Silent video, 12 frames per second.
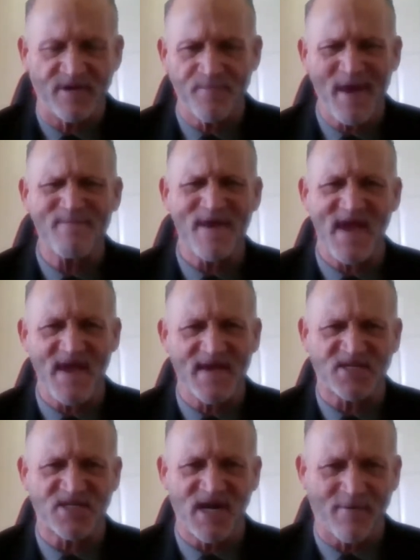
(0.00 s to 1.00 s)
It made me
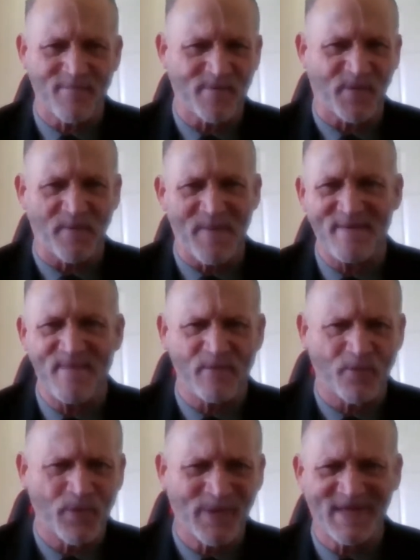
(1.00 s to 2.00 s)
itchy. I remember it made me
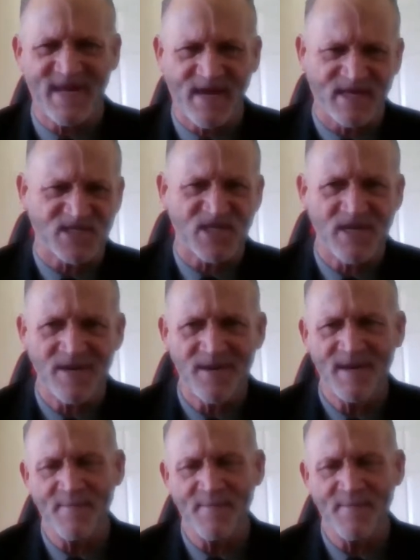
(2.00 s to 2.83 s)
really itchy.